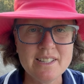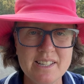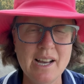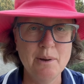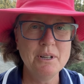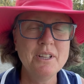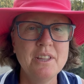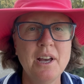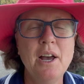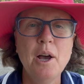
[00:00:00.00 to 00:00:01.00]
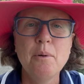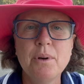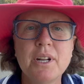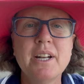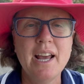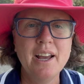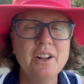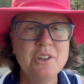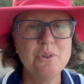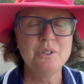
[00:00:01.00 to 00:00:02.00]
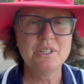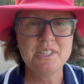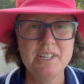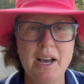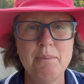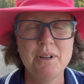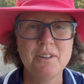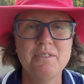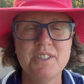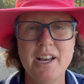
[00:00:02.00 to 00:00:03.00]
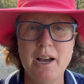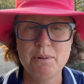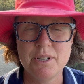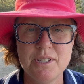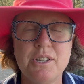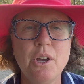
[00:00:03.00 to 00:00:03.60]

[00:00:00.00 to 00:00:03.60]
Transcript: Sabbath, but an annual Sabbath of Sabbaths